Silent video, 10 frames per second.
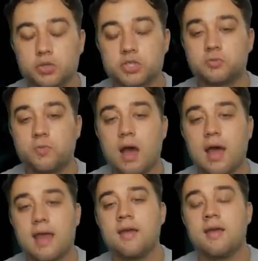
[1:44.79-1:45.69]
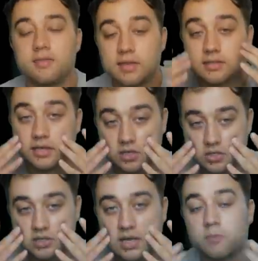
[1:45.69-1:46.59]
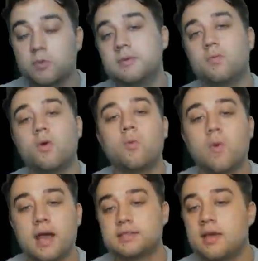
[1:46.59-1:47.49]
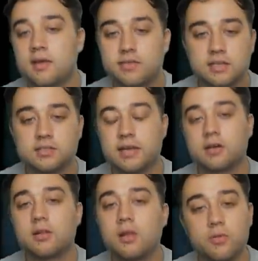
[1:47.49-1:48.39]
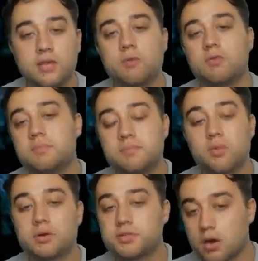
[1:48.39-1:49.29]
which is why things like your skin would be more white, things like your clothing would be more